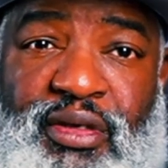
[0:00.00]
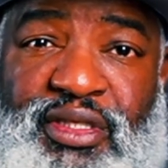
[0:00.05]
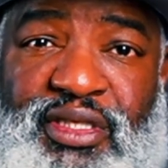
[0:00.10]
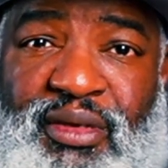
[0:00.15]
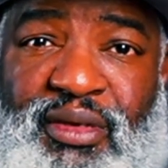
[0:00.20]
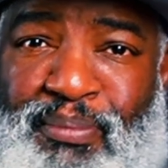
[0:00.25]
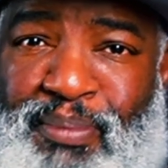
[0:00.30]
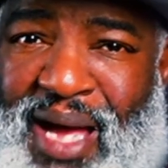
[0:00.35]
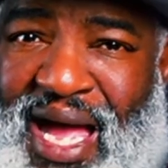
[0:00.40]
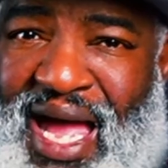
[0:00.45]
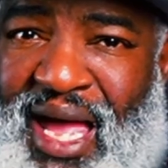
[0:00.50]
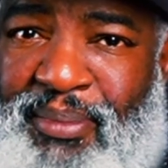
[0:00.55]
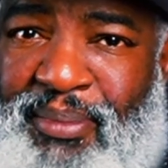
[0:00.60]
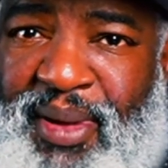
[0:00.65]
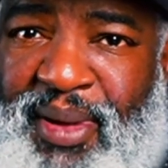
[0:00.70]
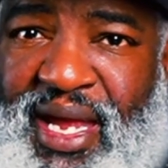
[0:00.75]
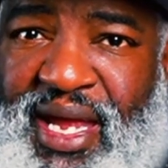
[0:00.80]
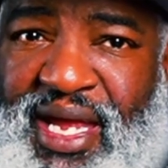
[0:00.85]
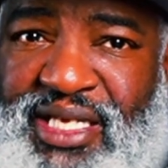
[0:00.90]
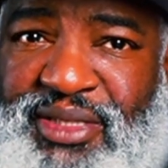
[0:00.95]
to
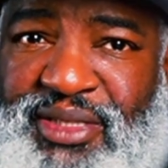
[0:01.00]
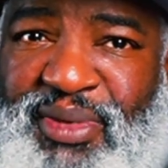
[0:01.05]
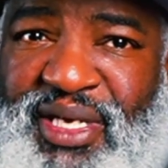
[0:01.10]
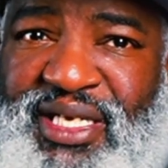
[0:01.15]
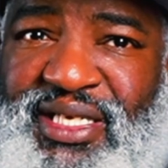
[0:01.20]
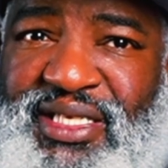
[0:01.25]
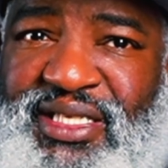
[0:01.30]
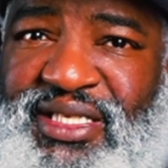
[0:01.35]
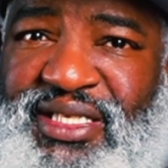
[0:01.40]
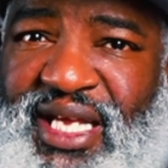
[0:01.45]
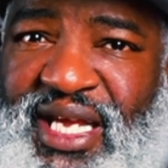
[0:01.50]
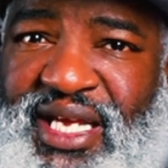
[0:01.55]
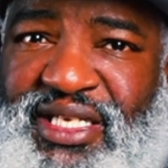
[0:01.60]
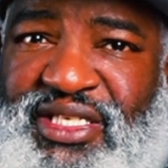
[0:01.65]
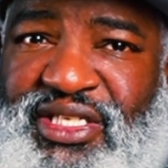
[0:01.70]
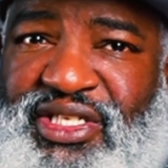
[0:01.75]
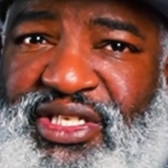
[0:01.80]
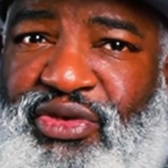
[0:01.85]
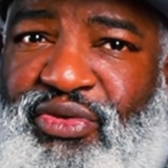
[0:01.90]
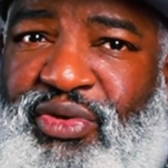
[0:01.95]
bypass, but as
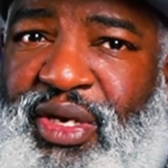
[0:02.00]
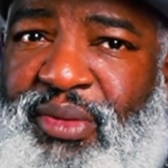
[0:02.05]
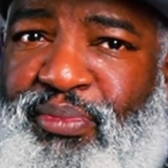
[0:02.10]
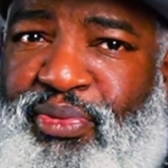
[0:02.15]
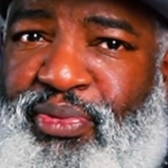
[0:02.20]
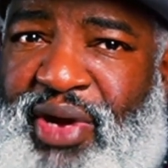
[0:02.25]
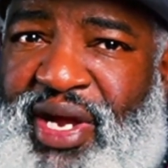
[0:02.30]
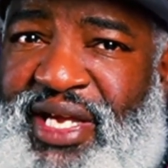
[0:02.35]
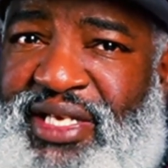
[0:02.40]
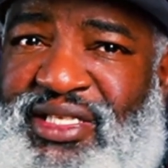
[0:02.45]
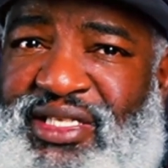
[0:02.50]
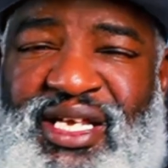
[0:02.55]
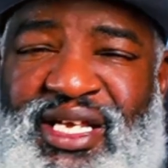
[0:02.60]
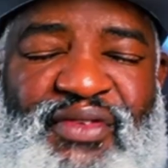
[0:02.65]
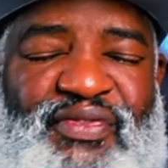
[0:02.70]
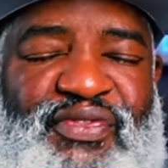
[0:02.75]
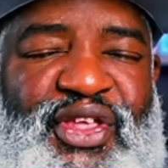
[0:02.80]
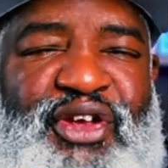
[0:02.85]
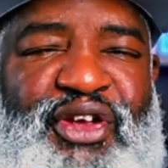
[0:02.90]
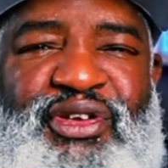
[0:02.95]
stages to embrace,
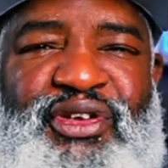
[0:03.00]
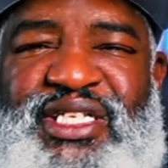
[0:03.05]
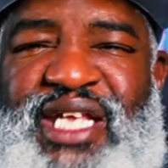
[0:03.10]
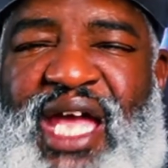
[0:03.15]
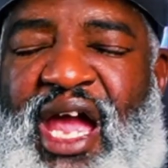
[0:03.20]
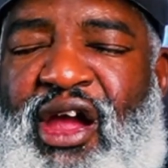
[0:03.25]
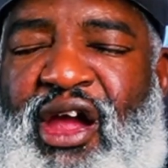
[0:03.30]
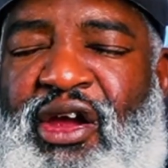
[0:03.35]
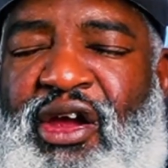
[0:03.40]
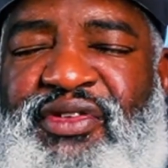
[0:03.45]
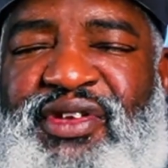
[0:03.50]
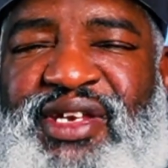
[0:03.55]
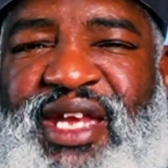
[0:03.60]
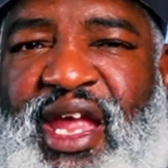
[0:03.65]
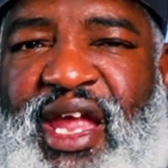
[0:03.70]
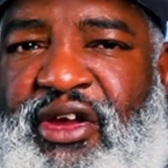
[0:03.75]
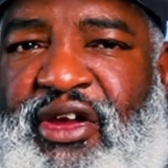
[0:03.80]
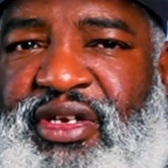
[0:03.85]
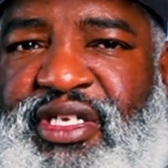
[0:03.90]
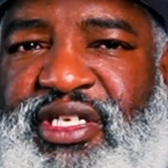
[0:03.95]
their entire
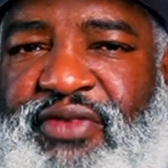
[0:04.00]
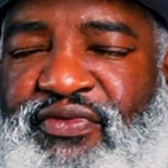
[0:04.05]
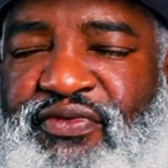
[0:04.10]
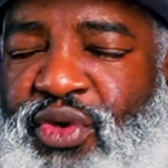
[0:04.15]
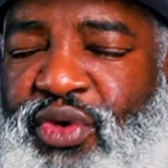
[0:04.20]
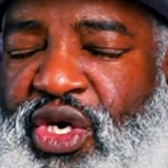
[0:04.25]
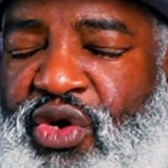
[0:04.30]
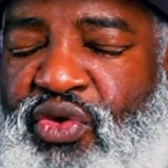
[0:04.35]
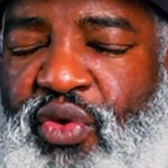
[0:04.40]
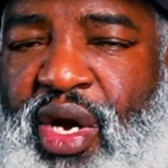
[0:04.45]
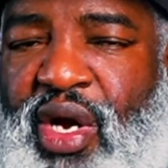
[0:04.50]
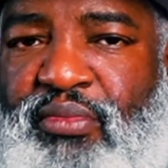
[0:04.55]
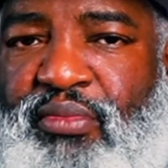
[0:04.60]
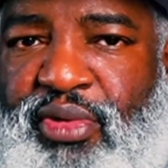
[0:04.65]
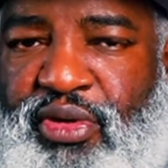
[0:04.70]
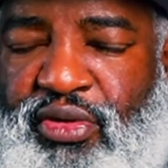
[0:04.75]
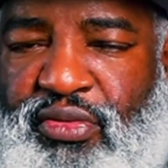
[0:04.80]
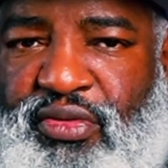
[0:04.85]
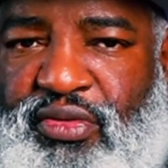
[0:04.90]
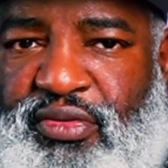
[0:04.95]
narrative will crumble.